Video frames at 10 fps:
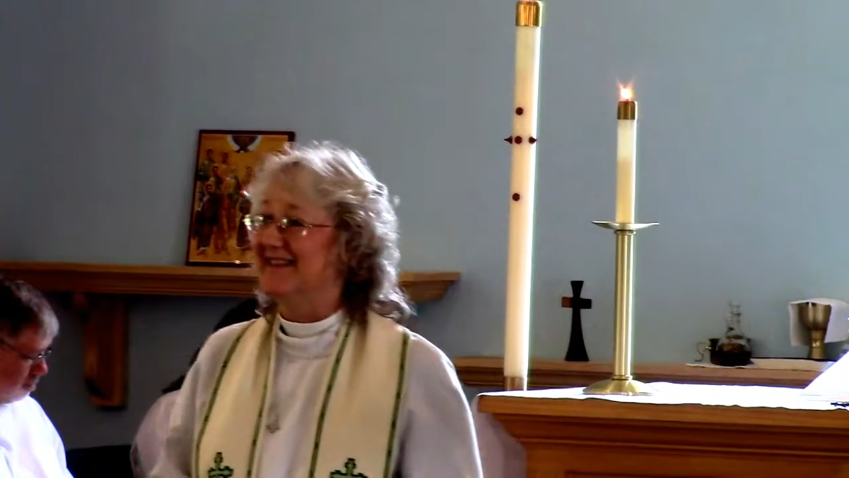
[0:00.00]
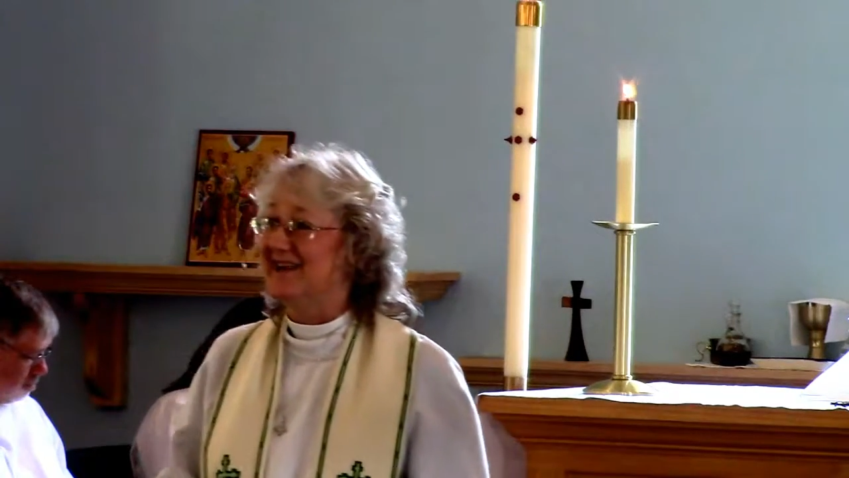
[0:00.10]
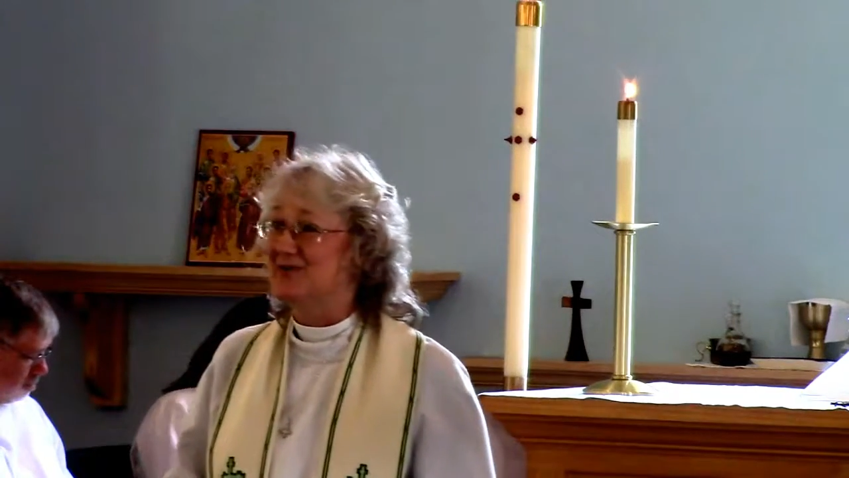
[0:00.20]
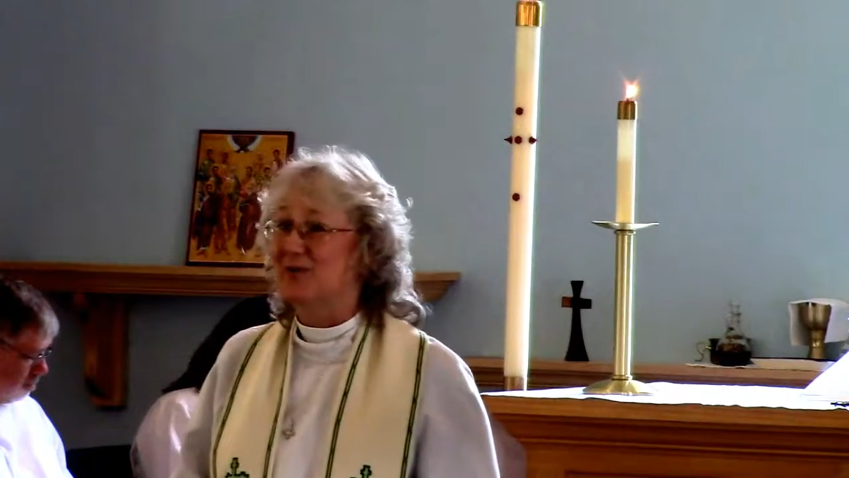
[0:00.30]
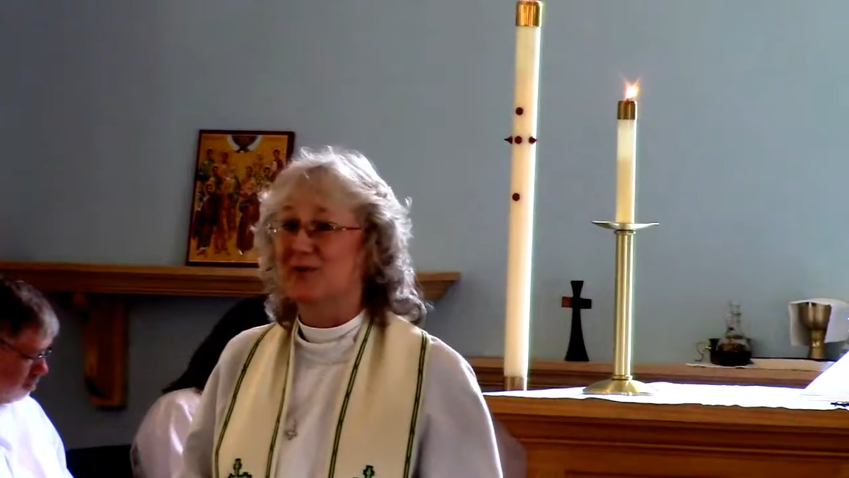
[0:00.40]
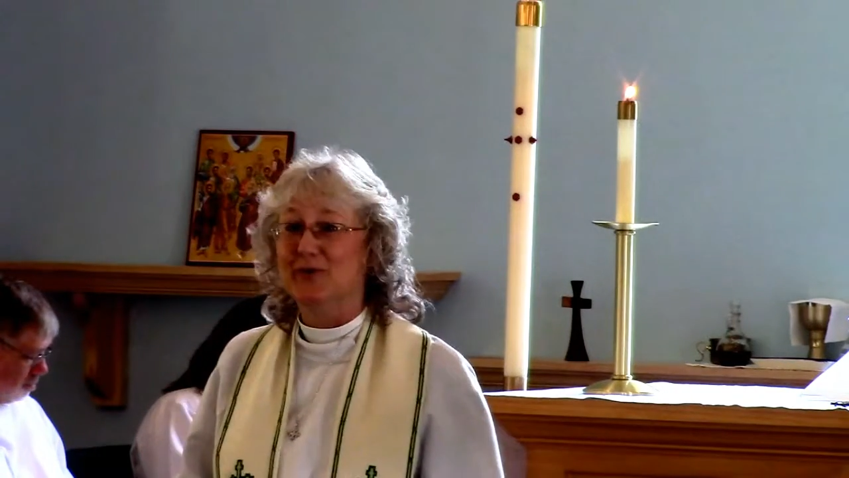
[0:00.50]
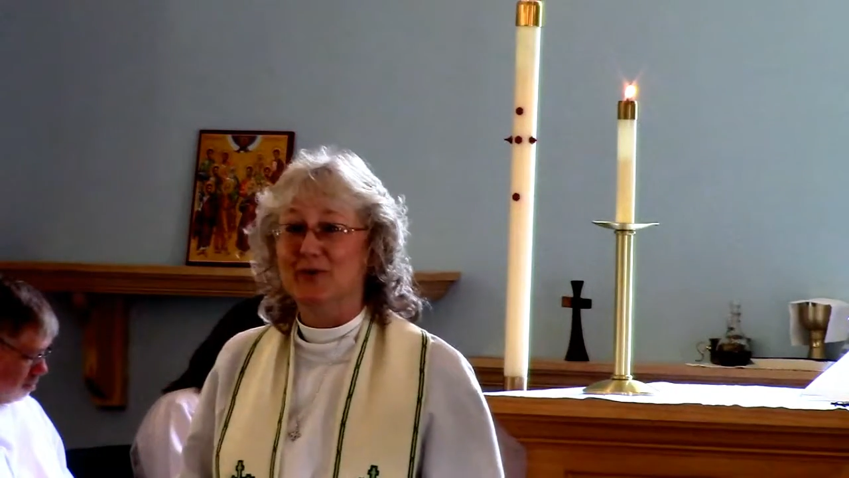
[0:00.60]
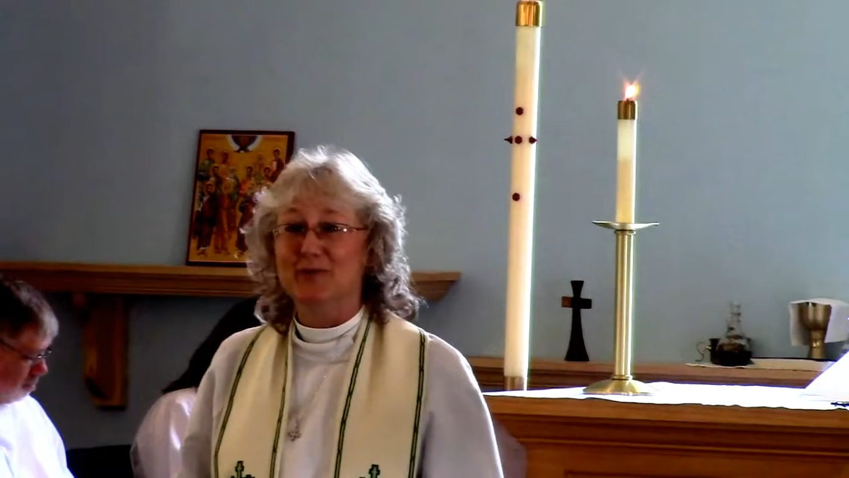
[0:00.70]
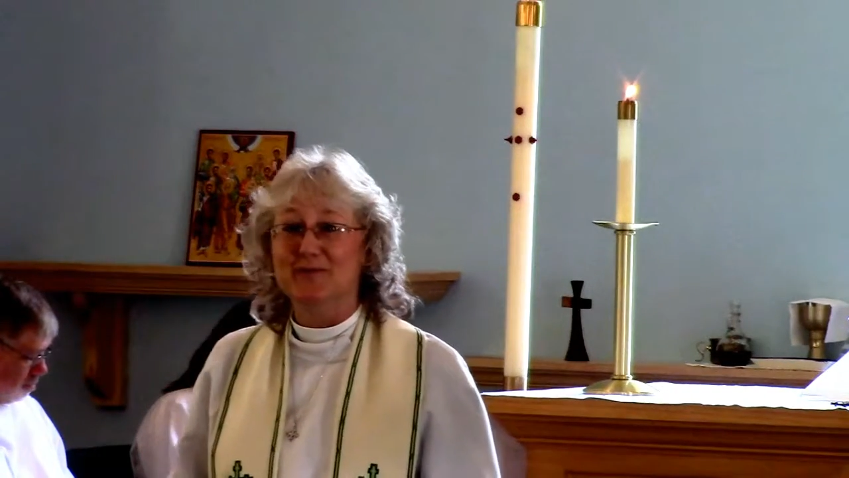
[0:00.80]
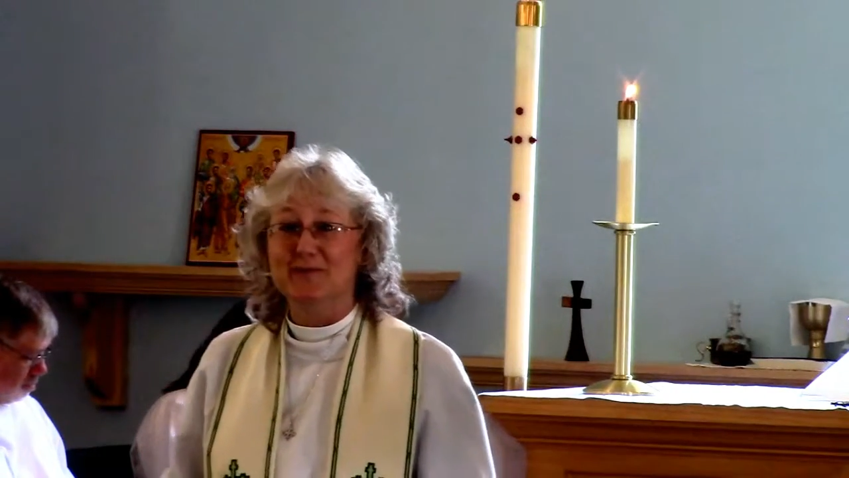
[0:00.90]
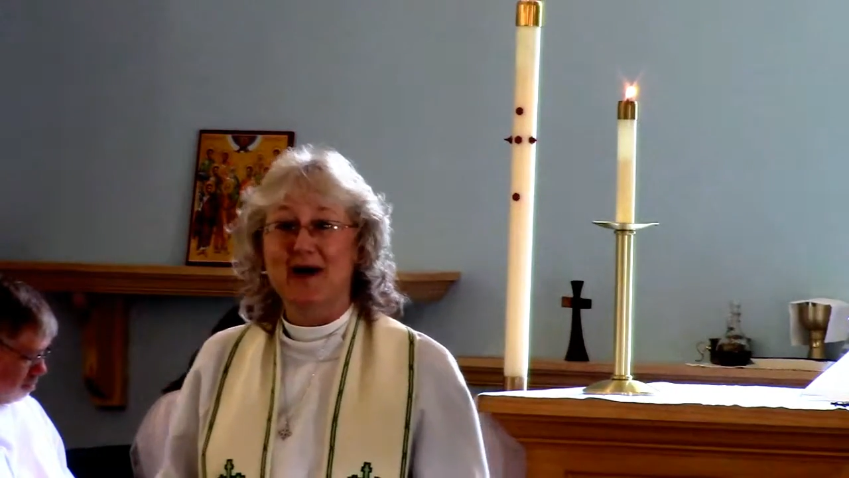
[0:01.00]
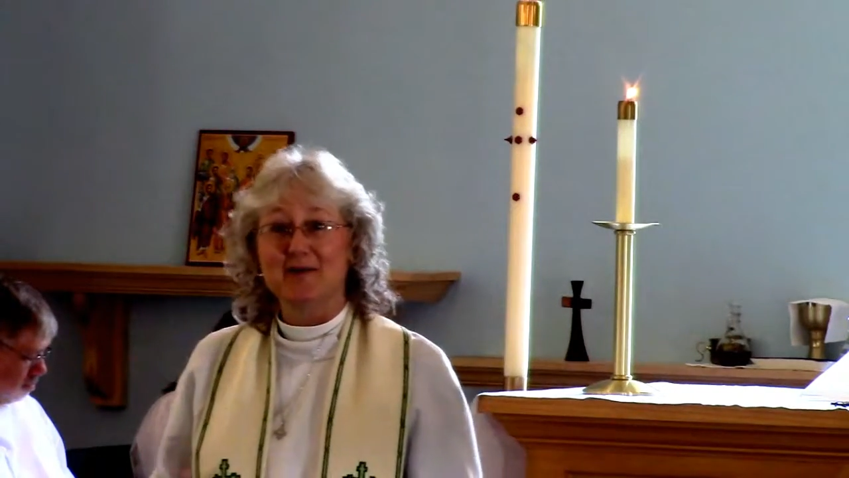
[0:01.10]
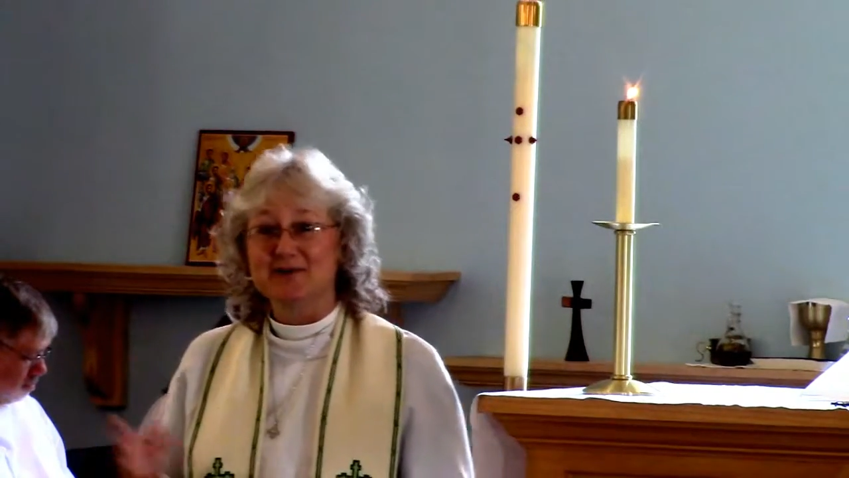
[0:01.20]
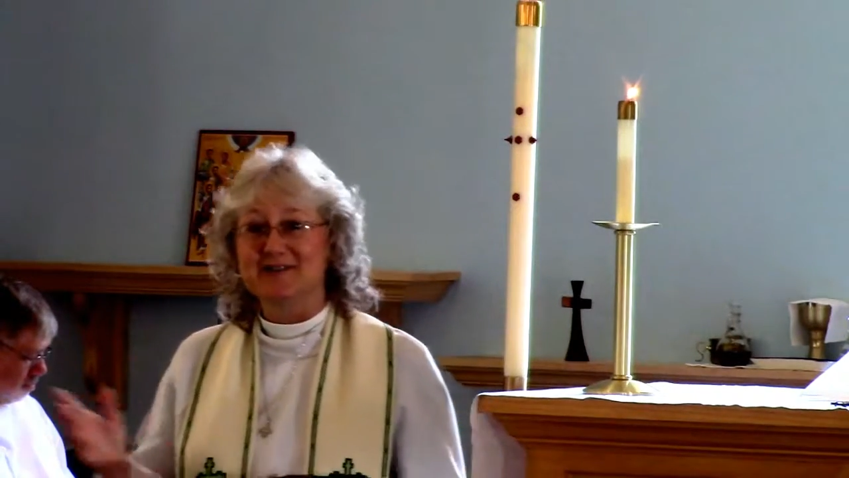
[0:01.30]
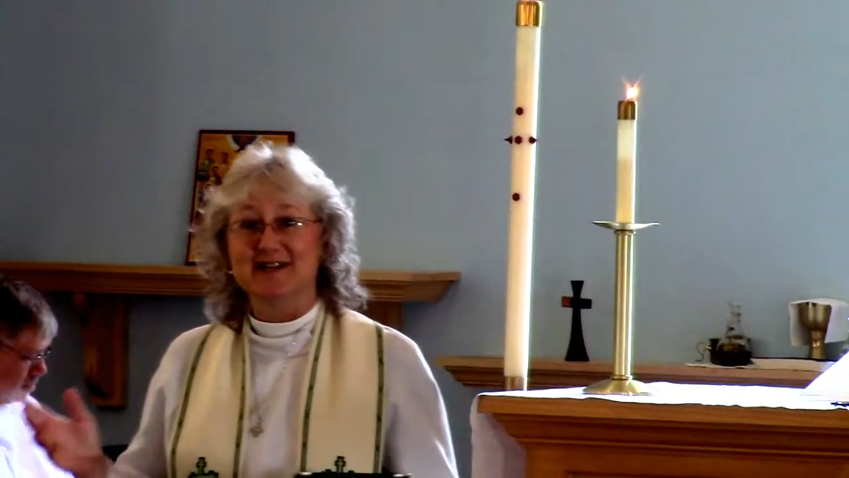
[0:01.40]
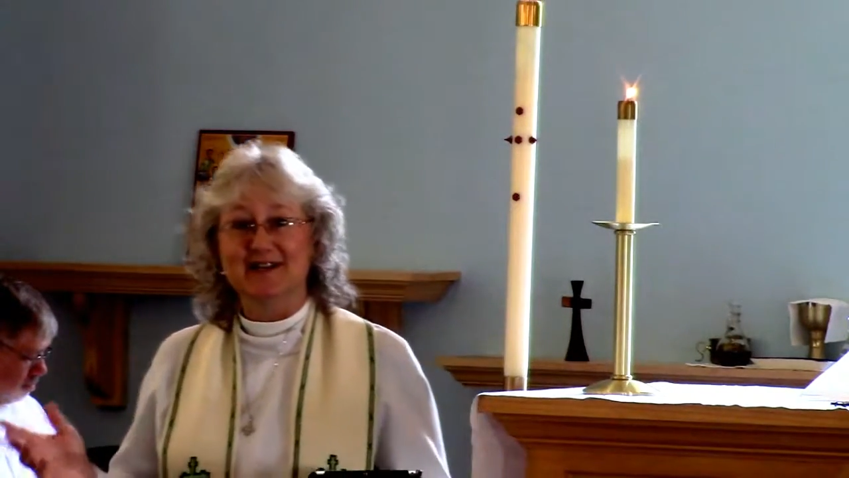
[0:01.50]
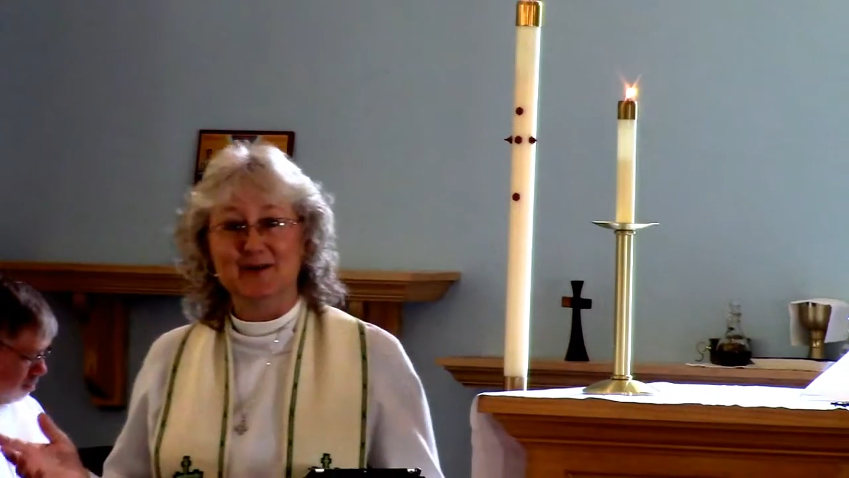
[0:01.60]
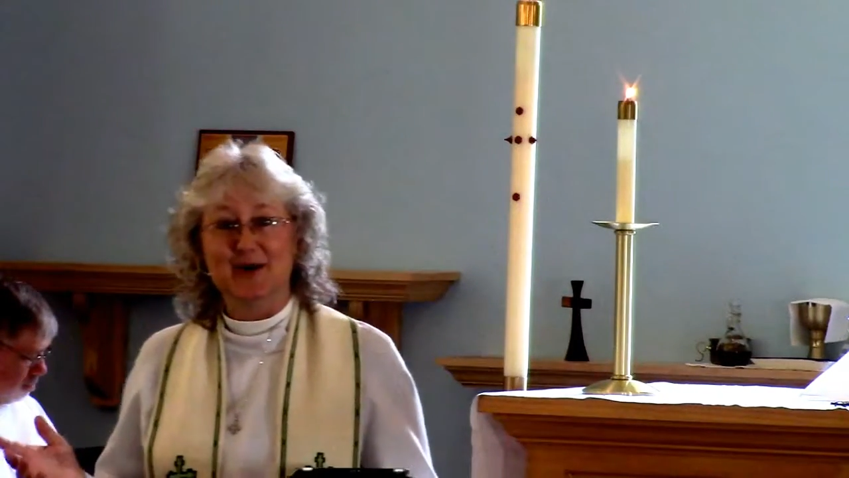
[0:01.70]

in that dorm room Bible study